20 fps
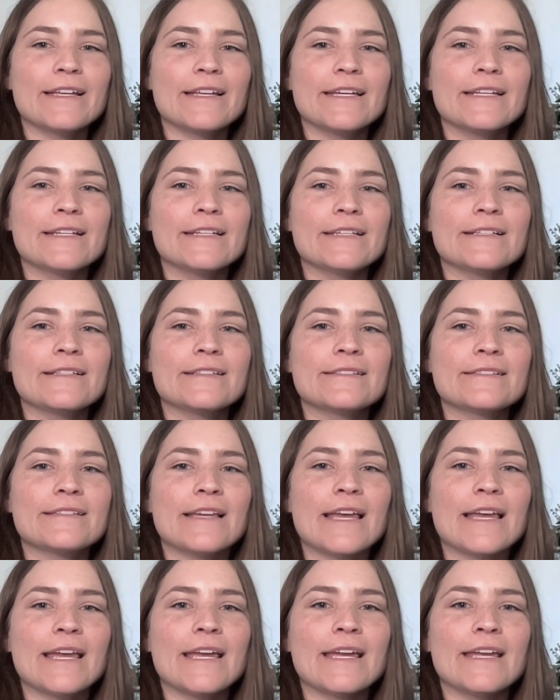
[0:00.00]
it is
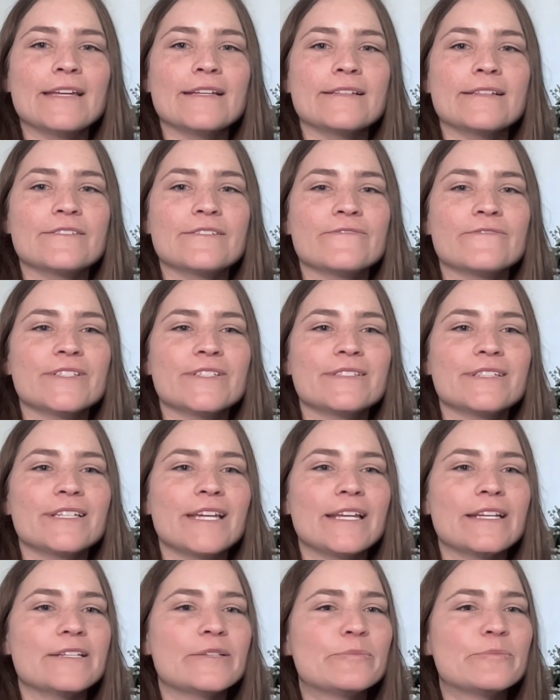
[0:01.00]
a
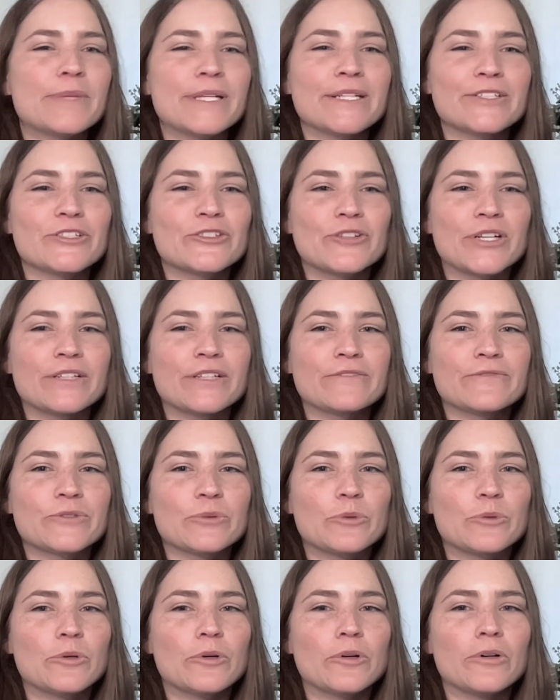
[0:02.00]
sophisticated administrative
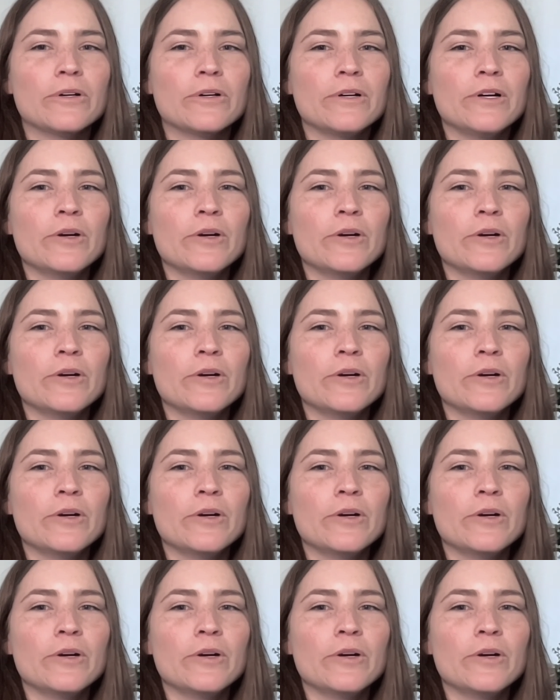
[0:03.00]
tool